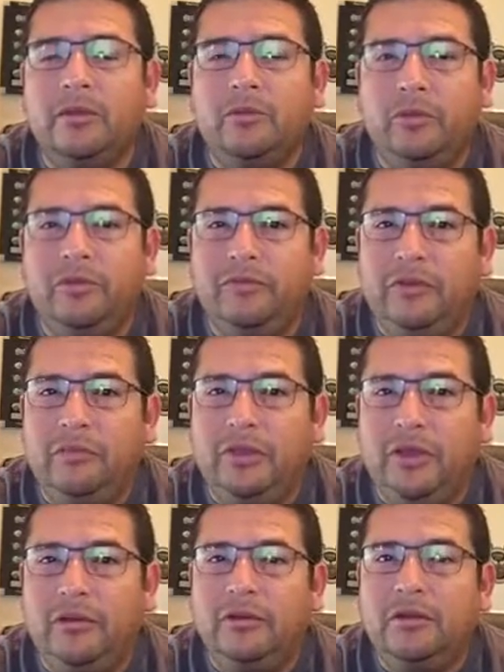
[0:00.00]
with
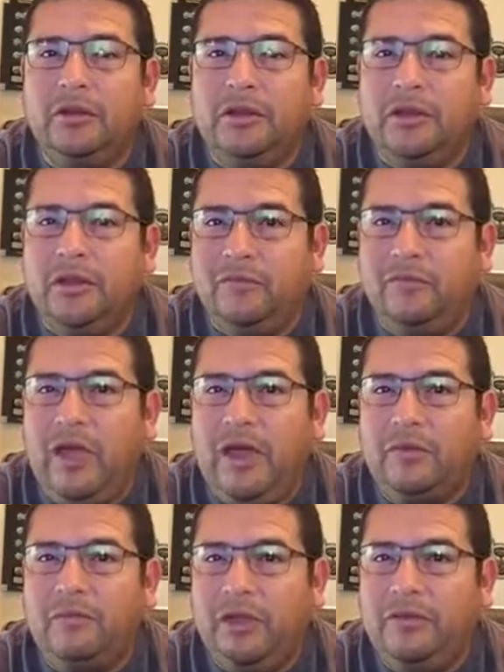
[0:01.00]
VPN. In
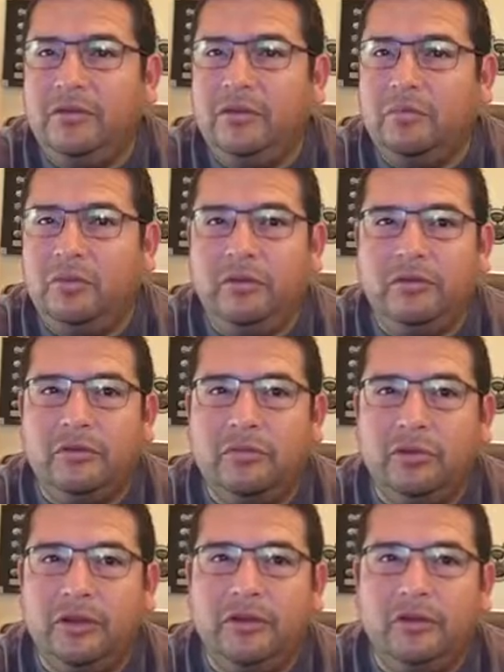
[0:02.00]
fact, basic compute is
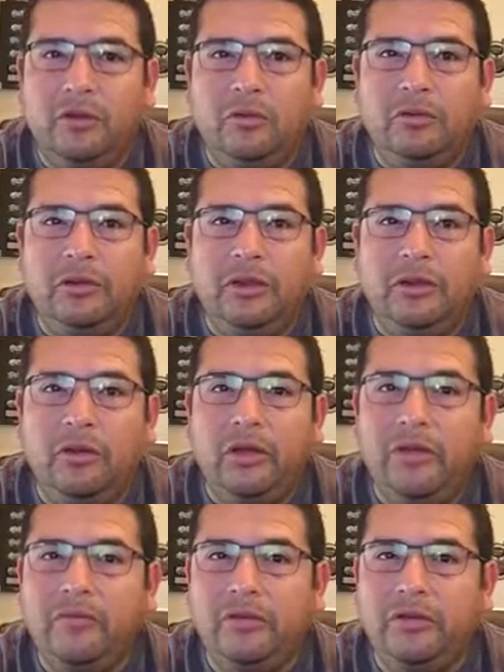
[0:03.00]
completed locally and all
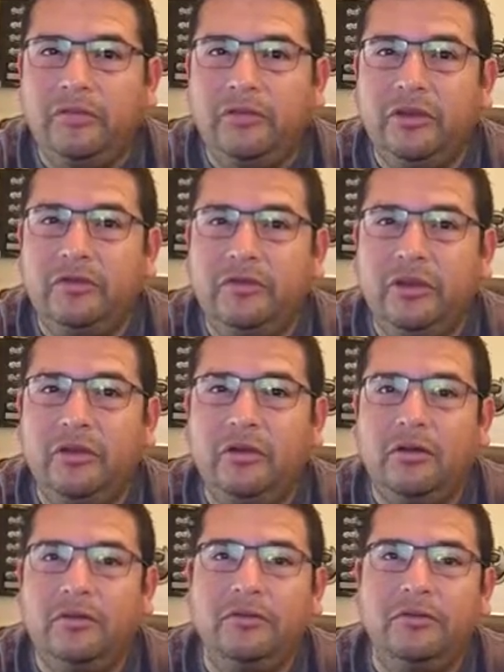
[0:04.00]
heavy lifting is done
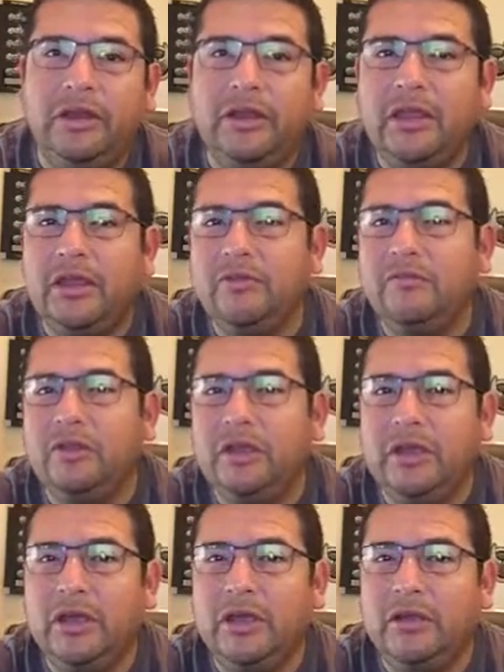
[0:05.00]
on their dedicated
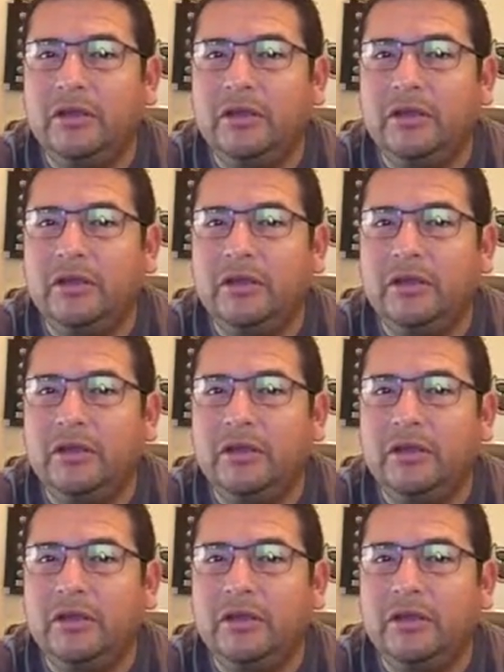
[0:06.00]
VDI.